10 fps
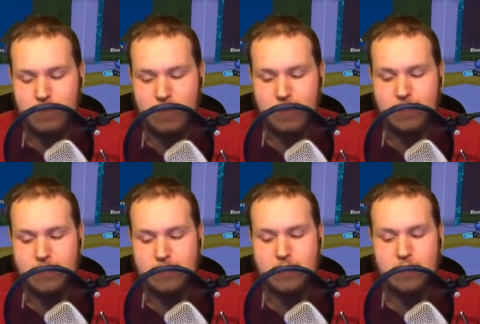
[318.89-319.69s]

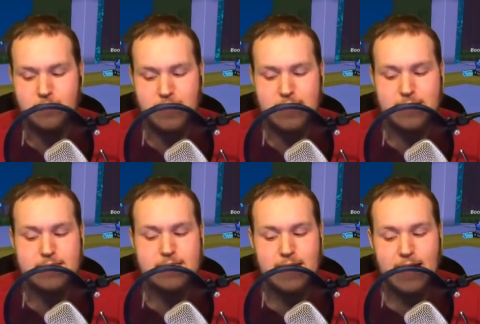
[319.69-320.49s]
it's going to be
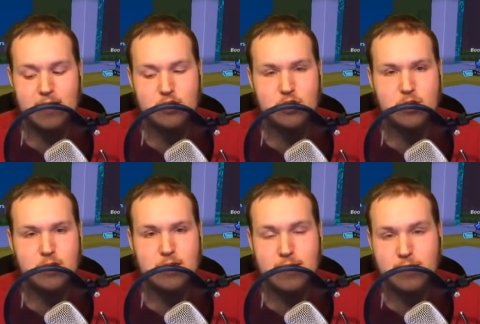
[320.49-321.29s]
slash
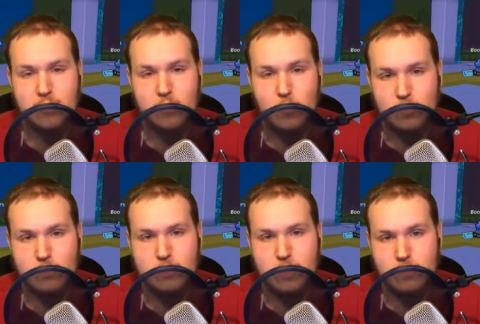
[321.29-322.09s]
clear
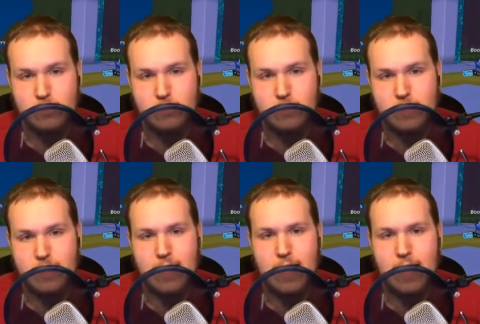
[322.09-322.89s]
cornerstone,
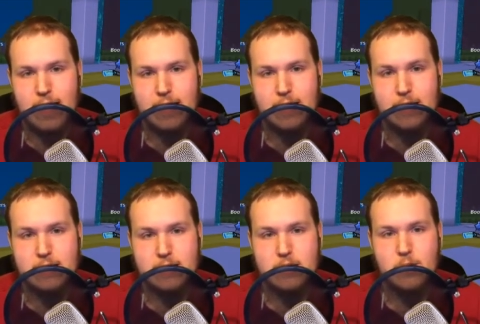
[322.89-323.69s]
and
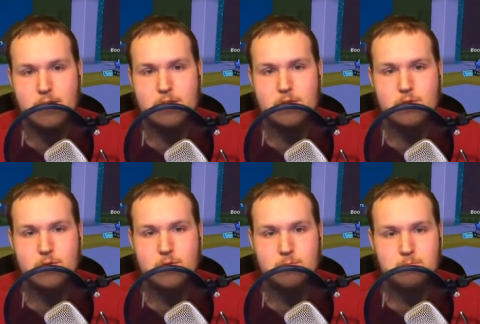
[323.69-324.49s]
it's going
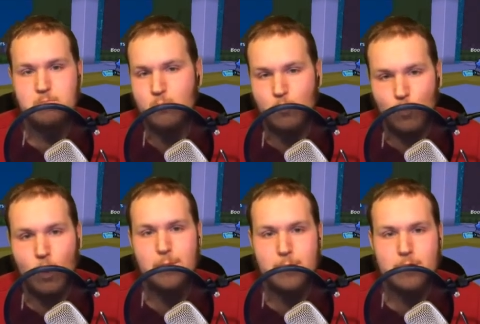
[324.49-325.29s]
to
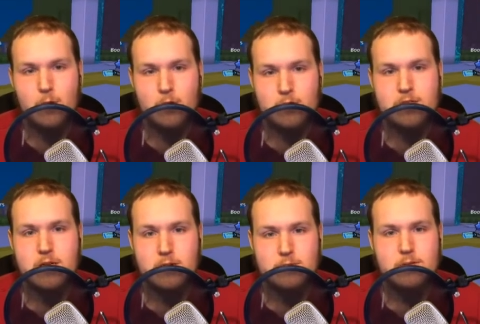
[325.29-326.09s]
wipe your
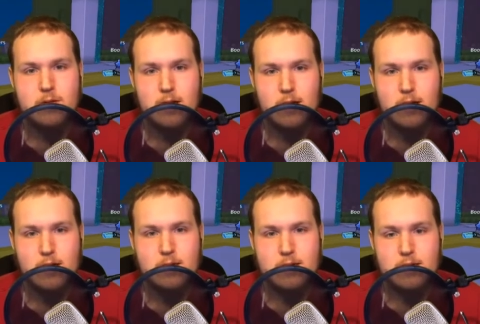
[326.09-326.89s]
cornerstone. Uh,
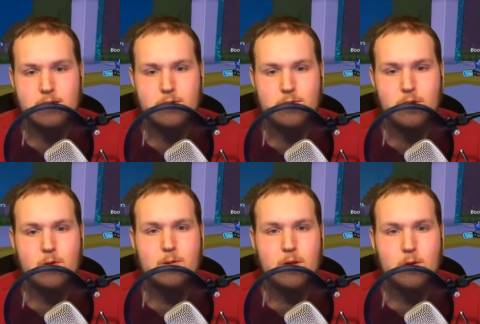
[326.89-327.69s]
so
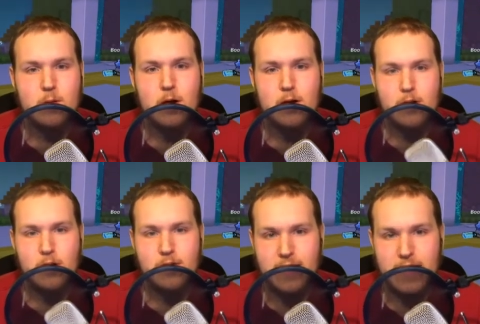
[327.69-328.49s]
no, no longer
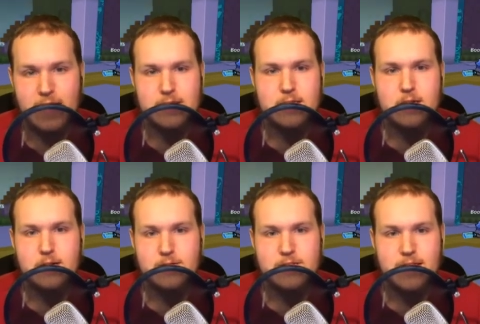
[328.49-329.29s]
are the days
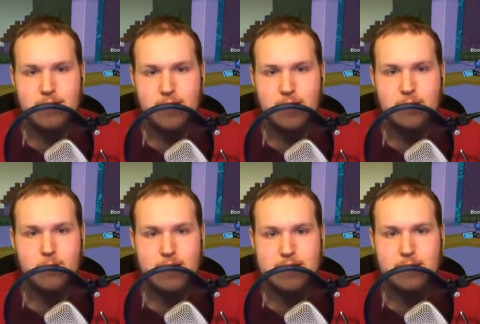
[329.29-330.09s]
of sitting there
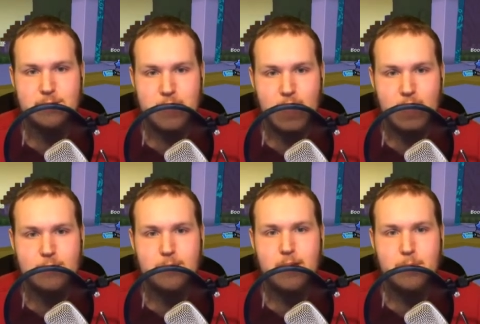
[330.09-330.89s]
erasing block
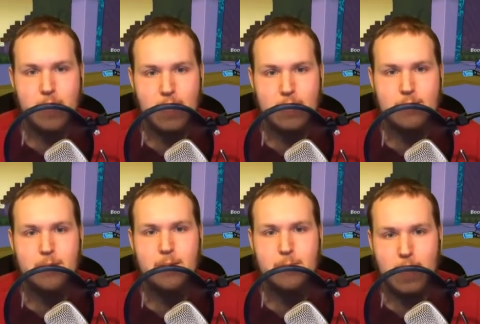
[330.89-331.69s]
by block
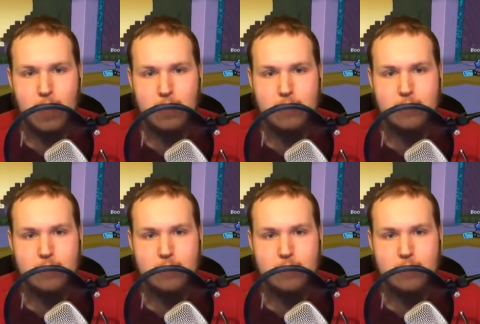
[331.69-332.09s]
by block